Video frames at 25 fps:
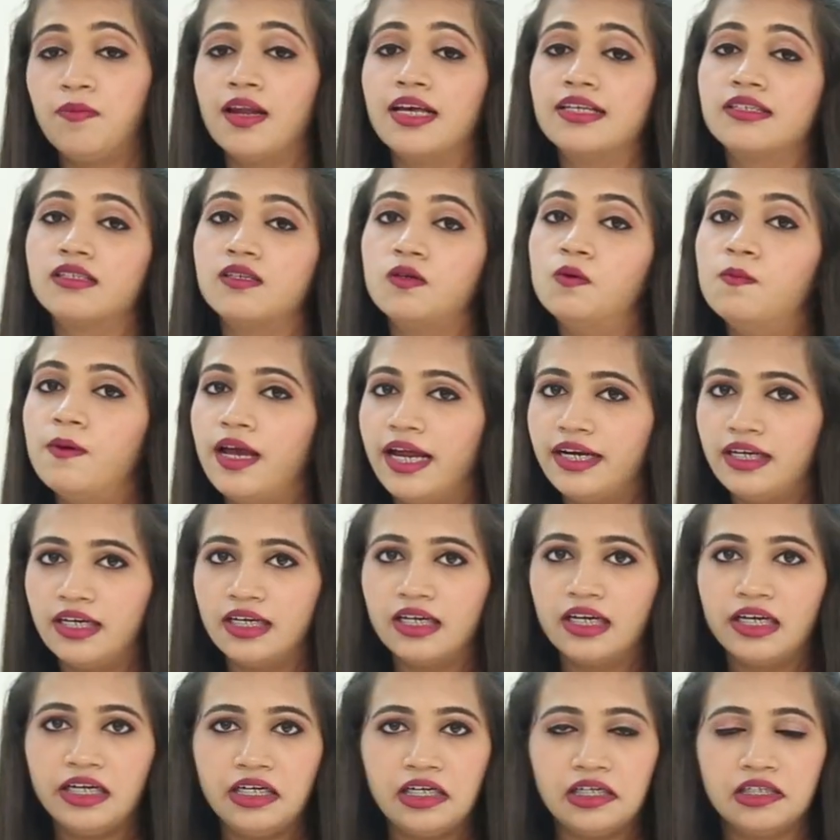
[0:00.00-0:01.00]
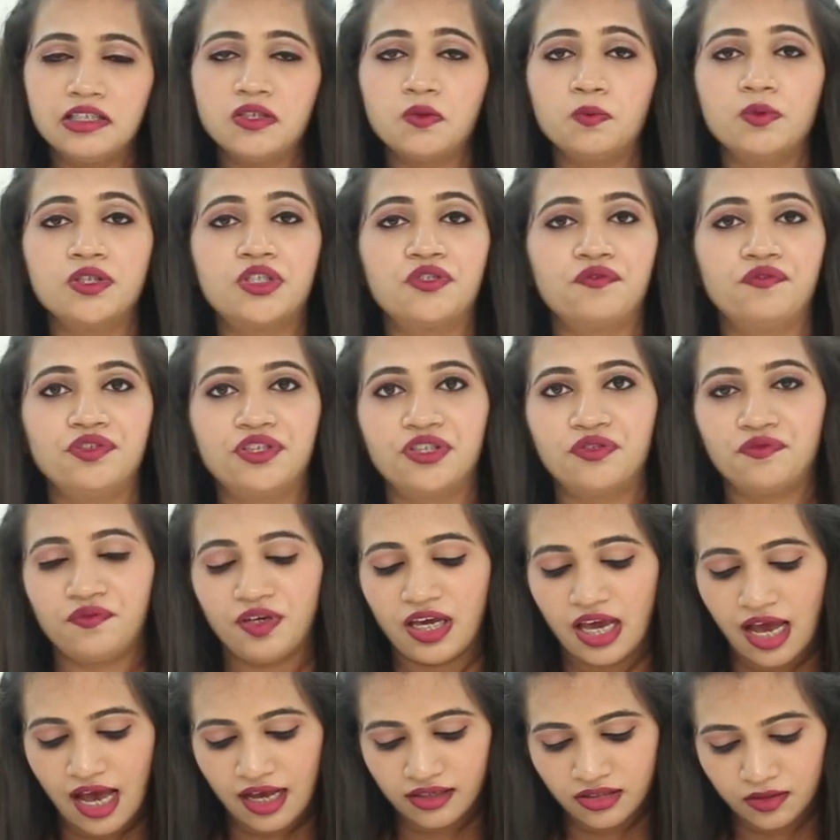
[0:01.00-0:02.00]
plus the wet ingredients which
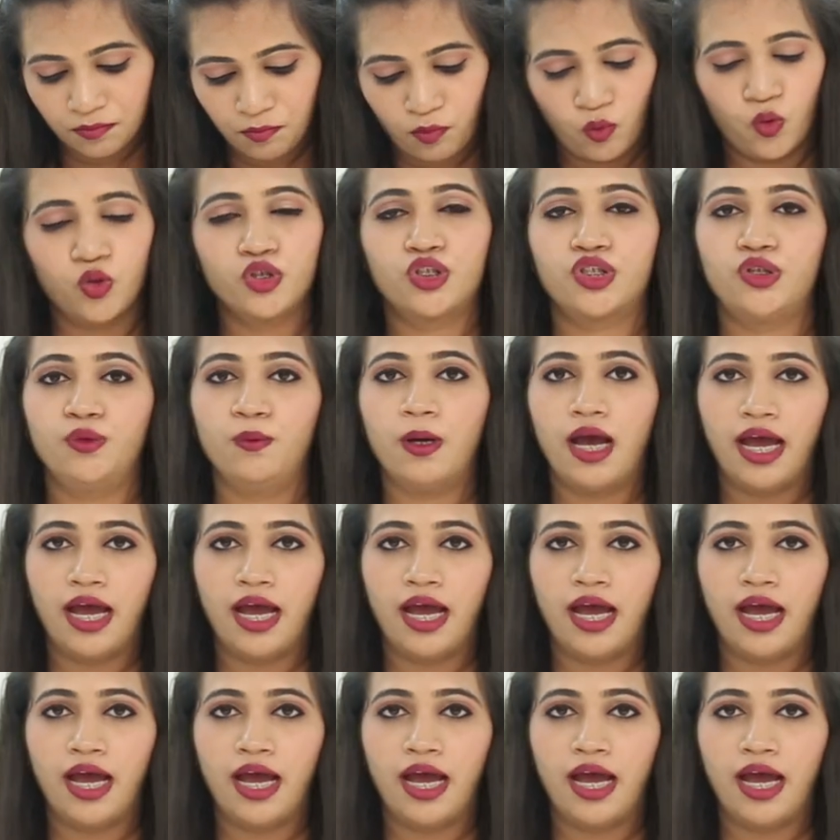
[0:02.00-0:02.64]
we are supposed to